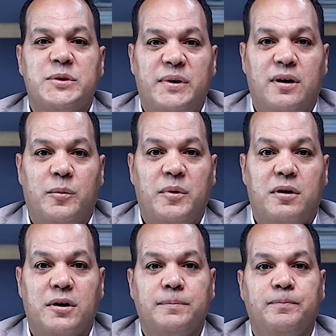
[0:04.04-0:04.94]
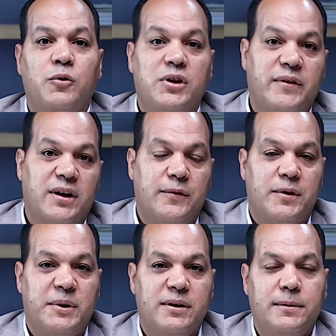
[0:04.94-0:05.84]
Bismillah ar-Rahman ar-Rahim. Good evening,
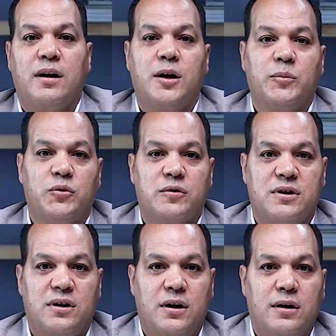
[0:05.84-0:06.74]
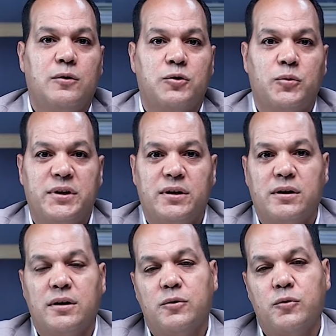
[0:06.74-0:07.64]
everybody. I am Dr. Salah, orthopedic
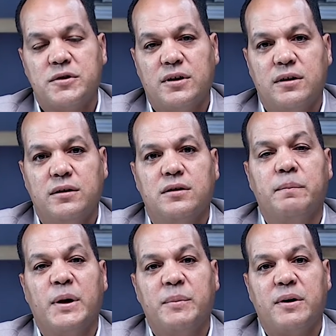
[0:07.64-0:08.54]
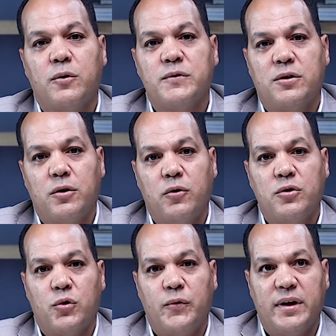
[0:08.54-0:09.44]
consultant, member of the Royal
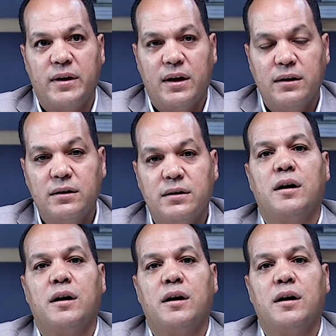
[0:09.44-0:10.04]
College of England.